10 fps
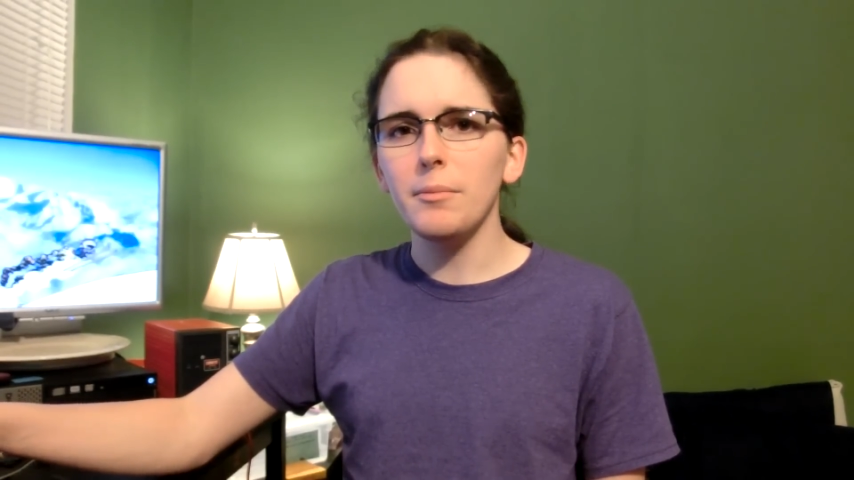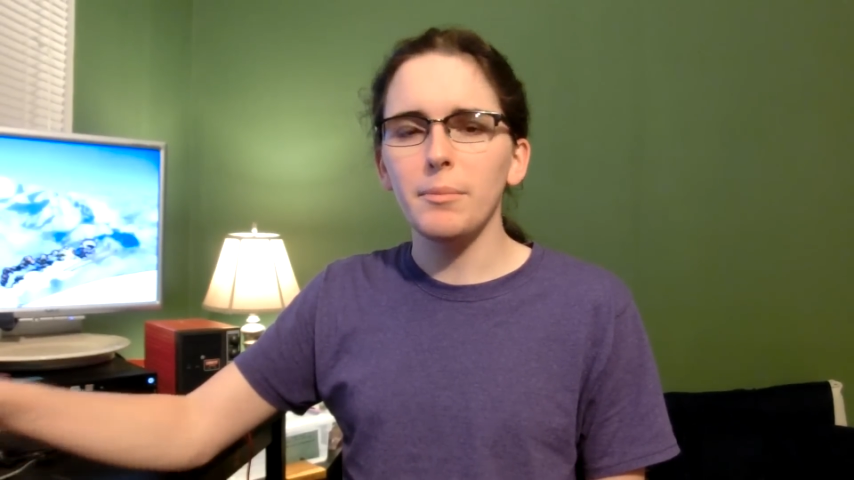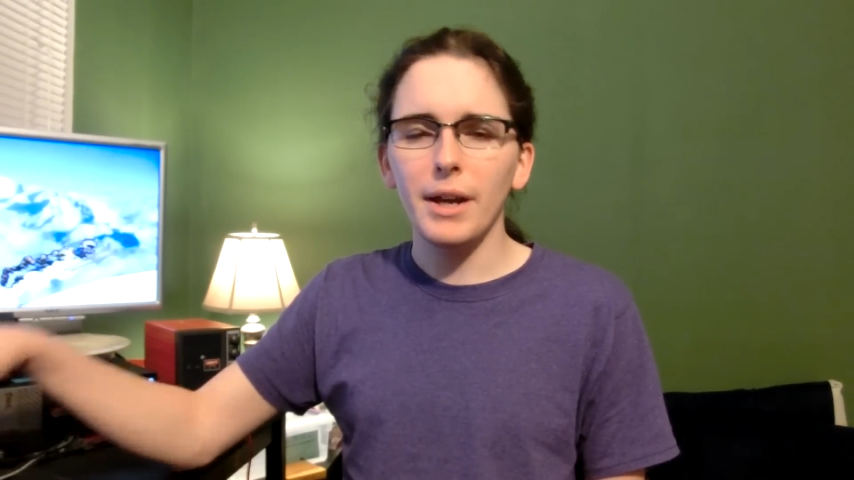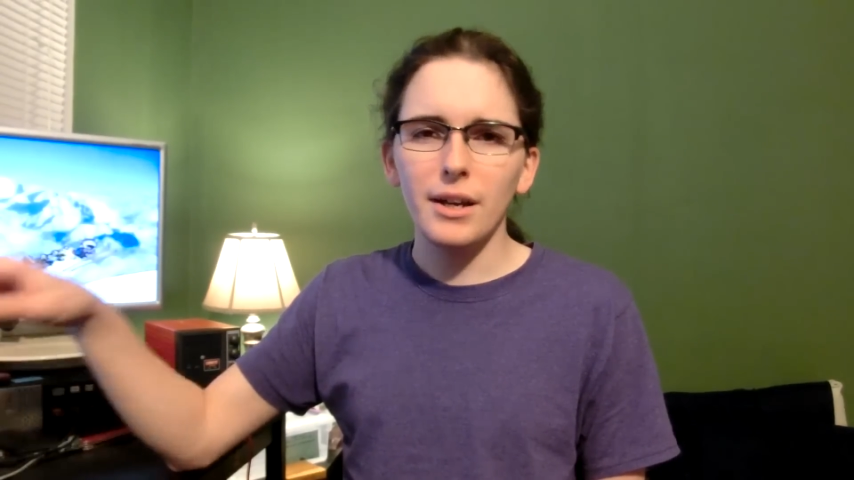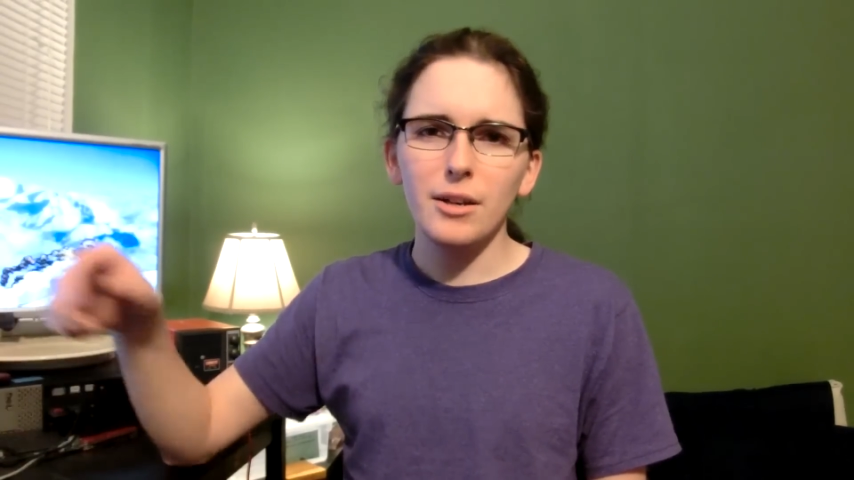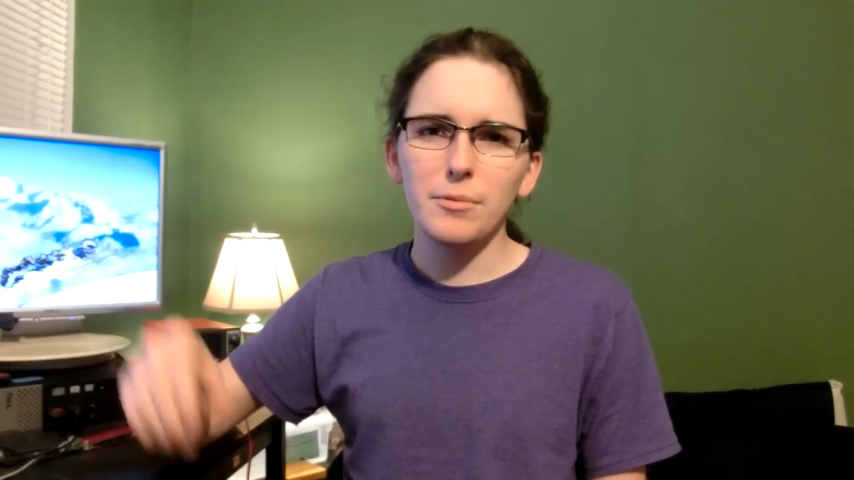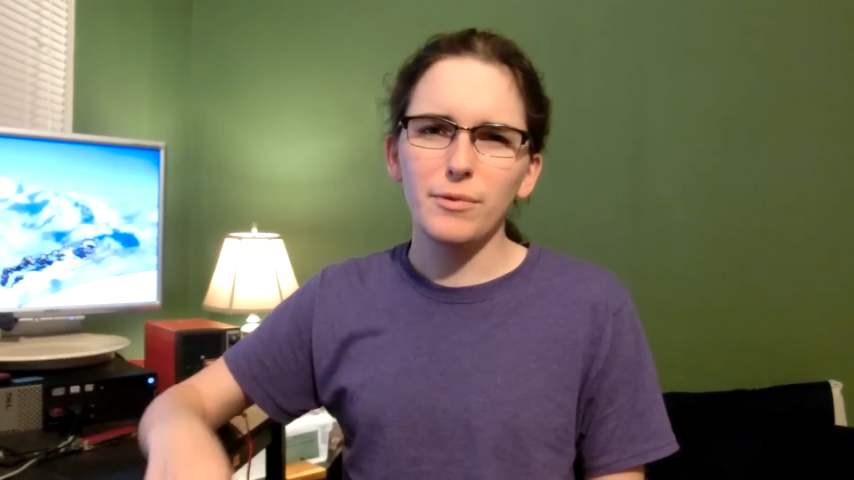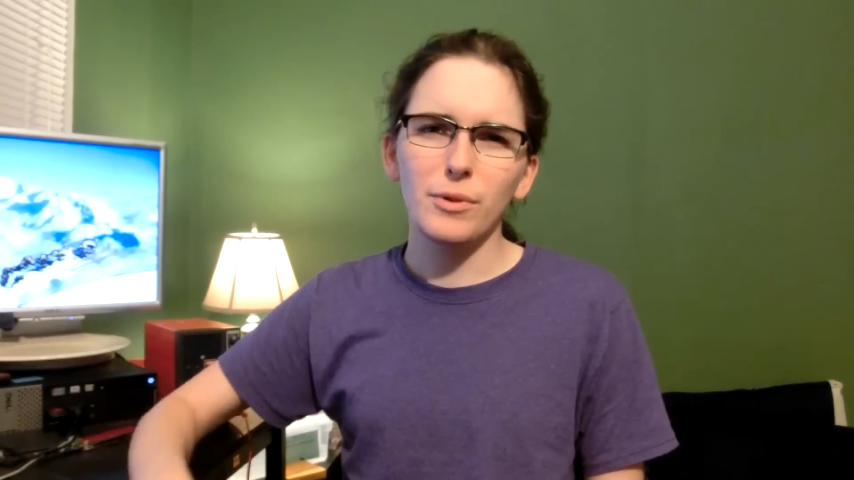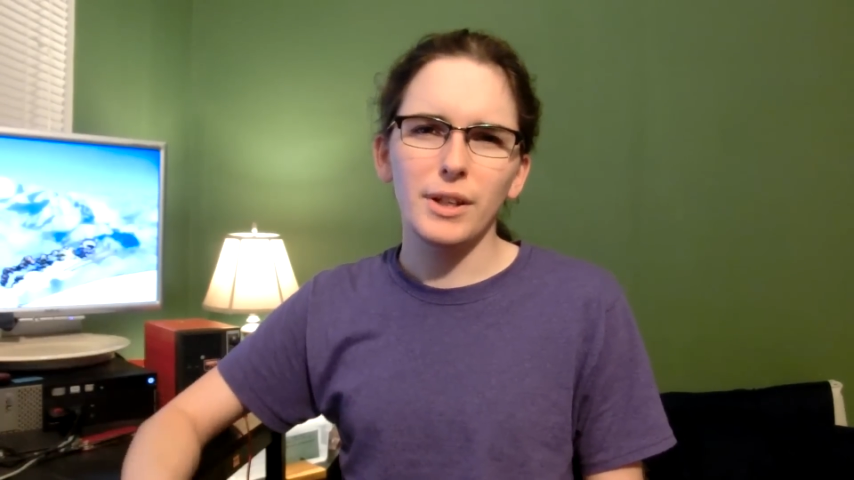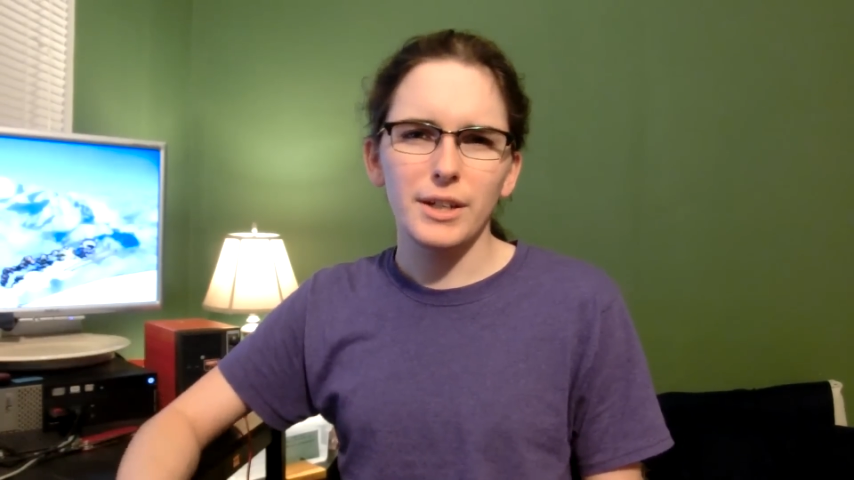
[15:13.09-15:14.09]
backup
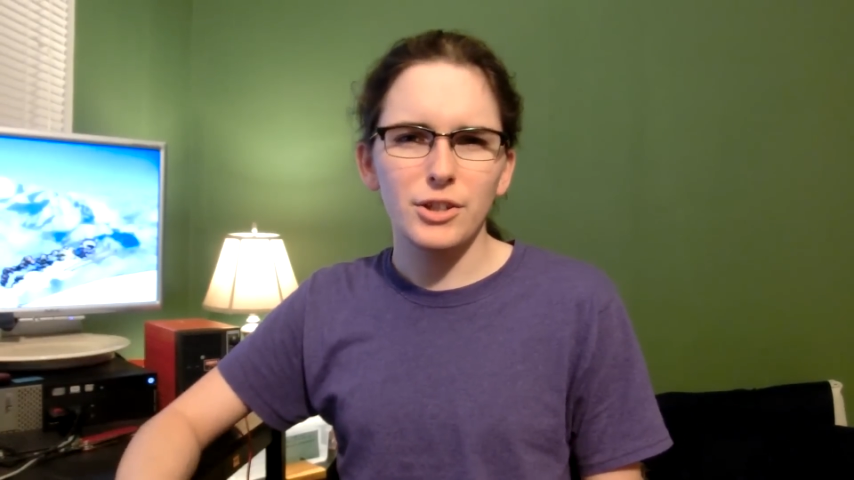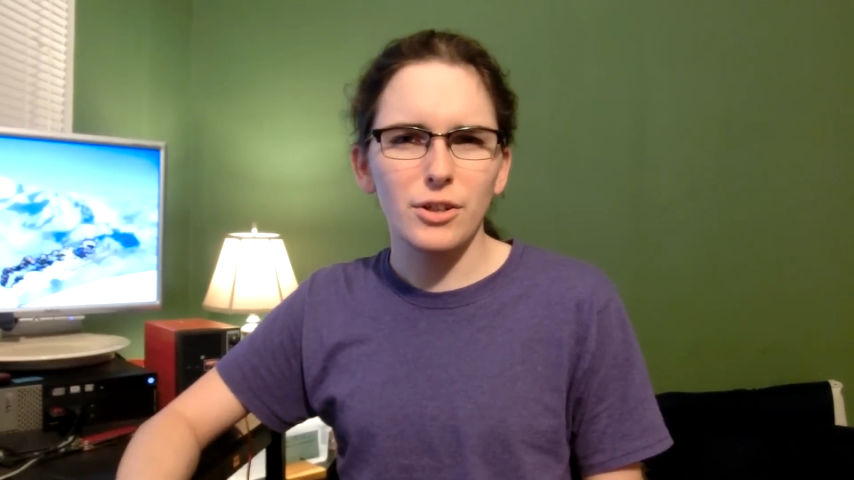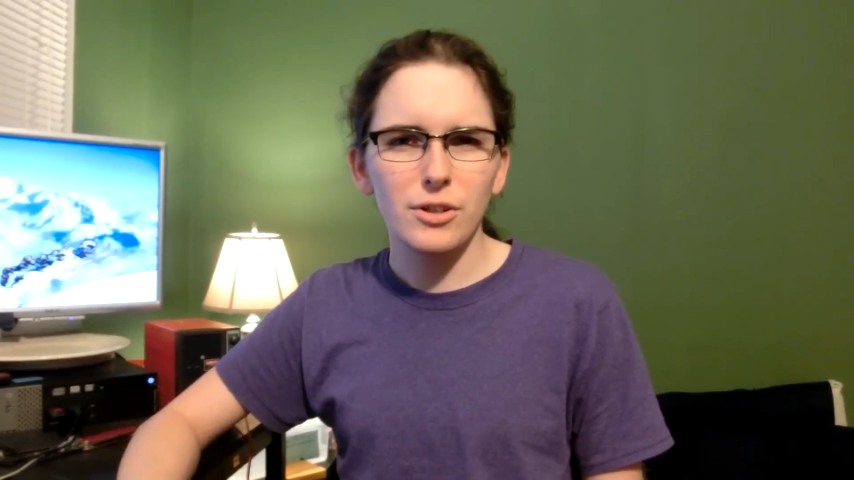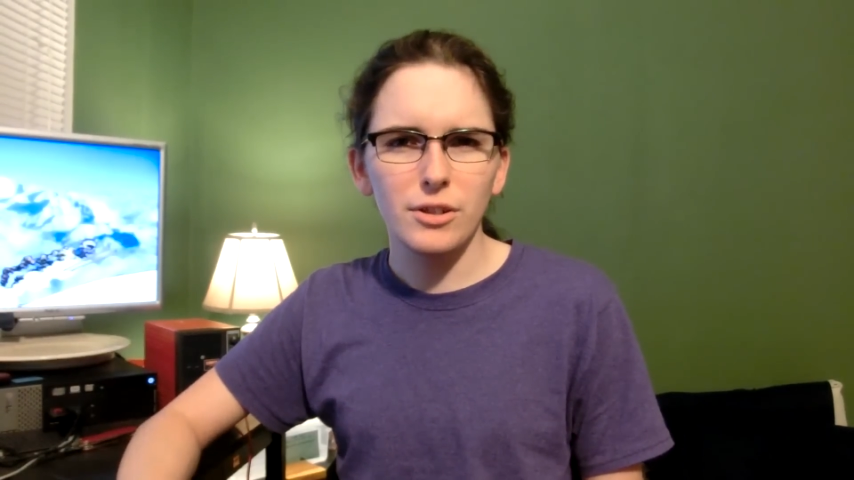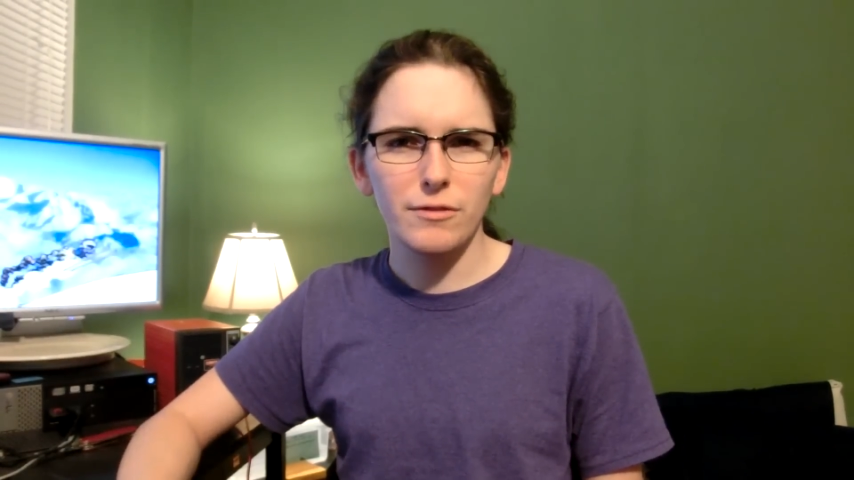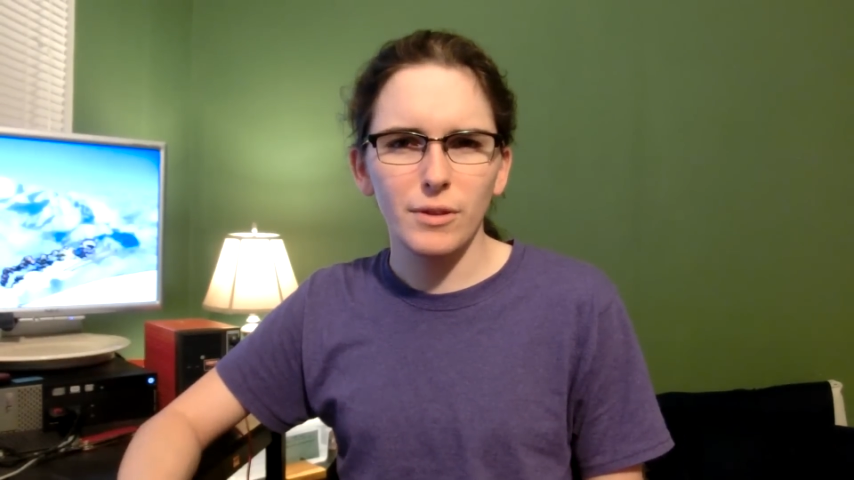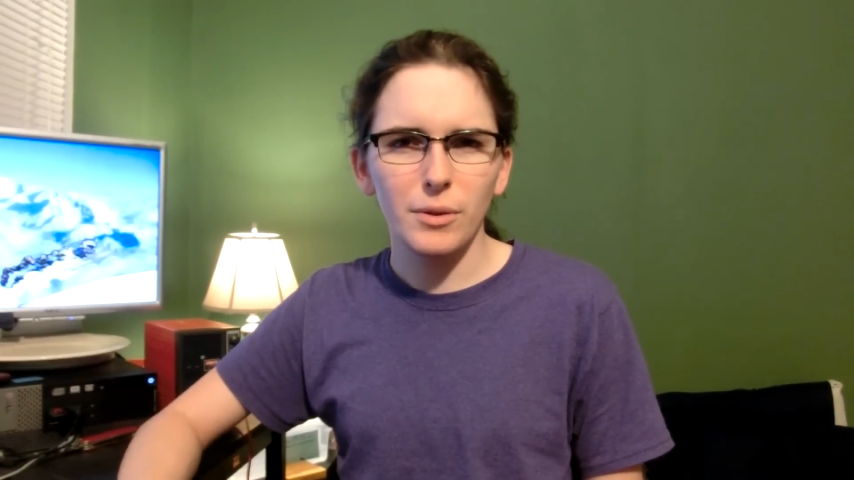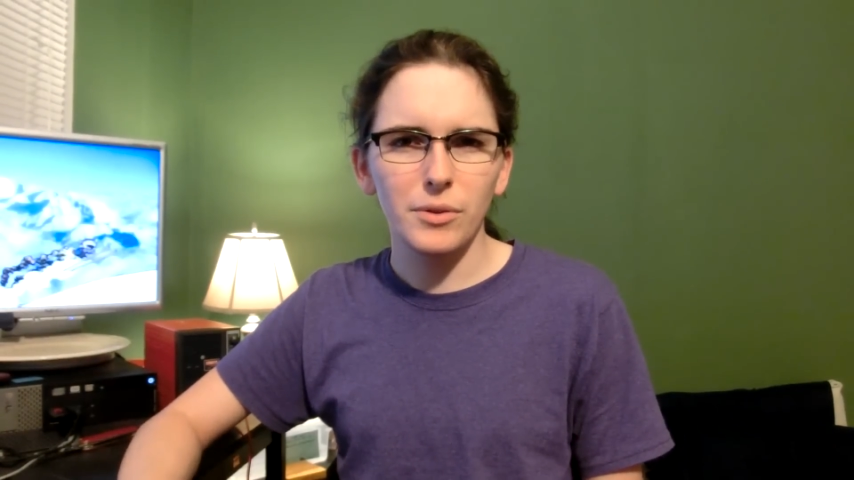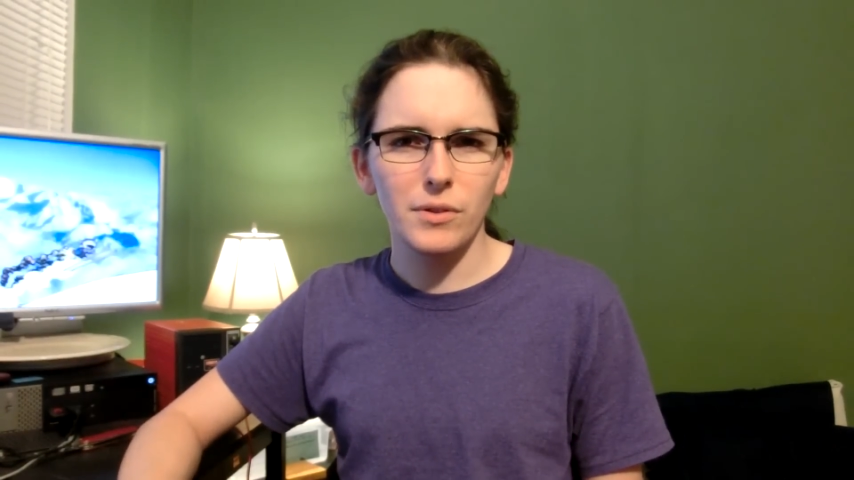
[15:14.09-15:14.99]
for like charging a phone,